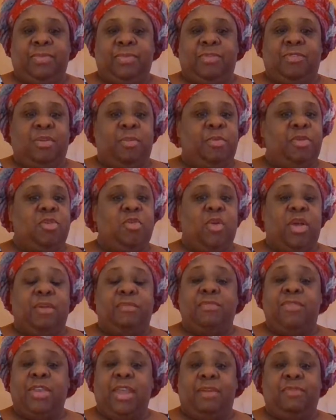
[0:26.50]
Some of you
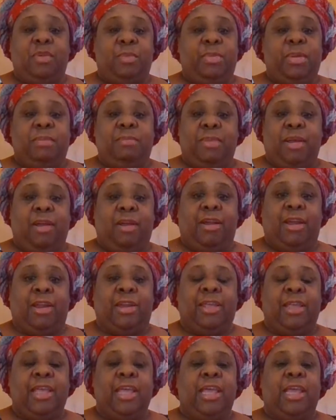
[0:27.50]
have never been
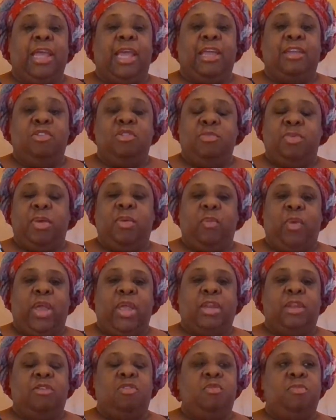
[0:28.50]
married and you've been
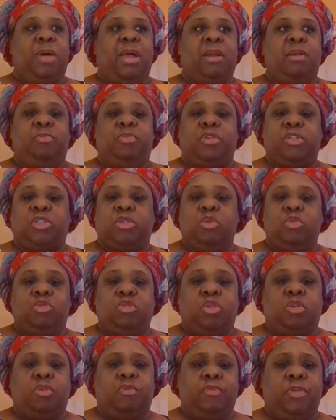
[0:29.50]
waiting. You might have pursued
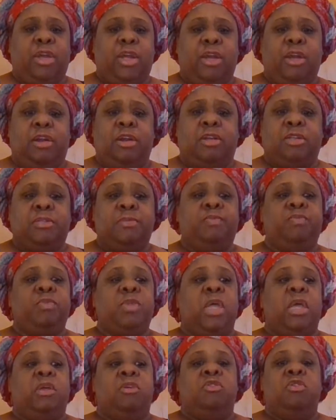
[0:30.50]
your careers.
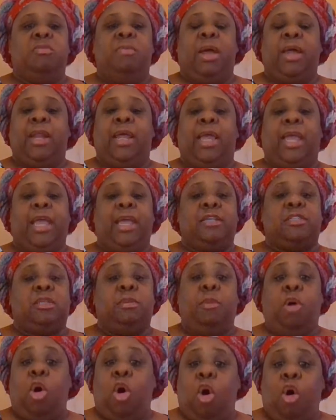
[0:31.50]
You might have had
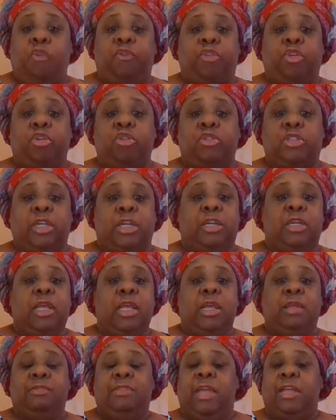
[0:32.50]
some offers and
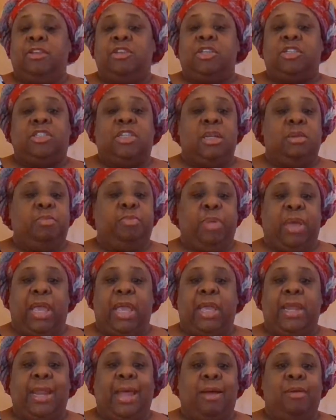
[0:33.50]
they just didn't
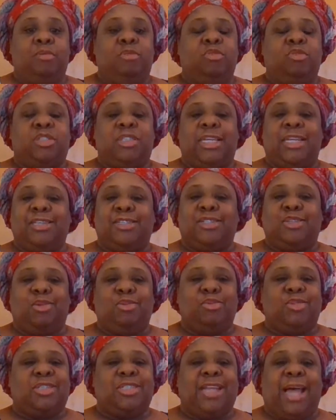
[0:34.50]
pan out. You've seen
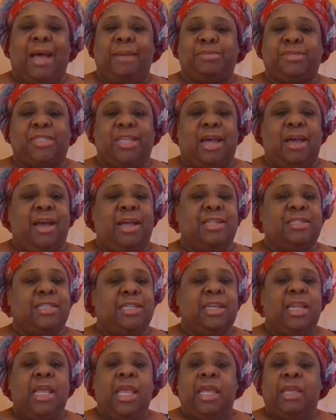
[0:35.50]
certain stop signs
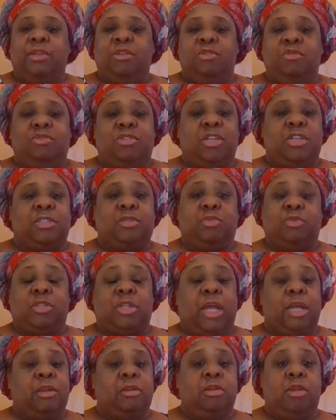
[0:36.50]
and you just
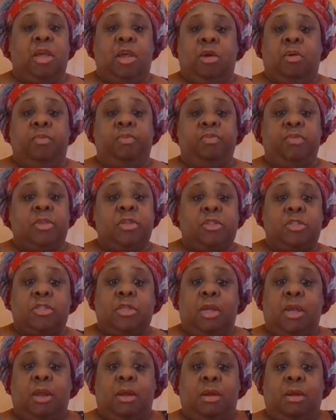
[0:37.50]
was like, no,
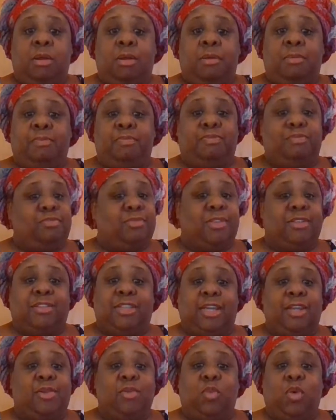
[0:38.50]
scared.
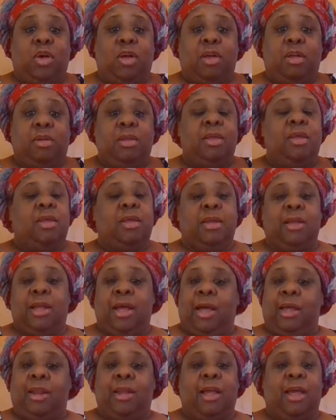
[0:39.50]
This ain't the one.
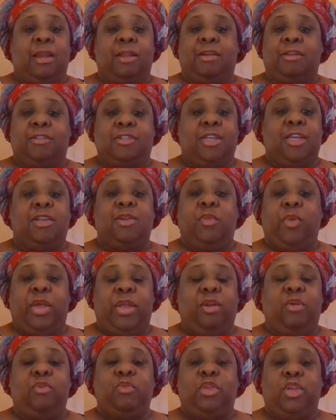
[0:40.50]
God, I got to continue to
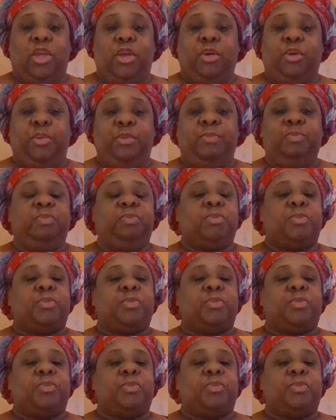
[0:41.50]
wait on you.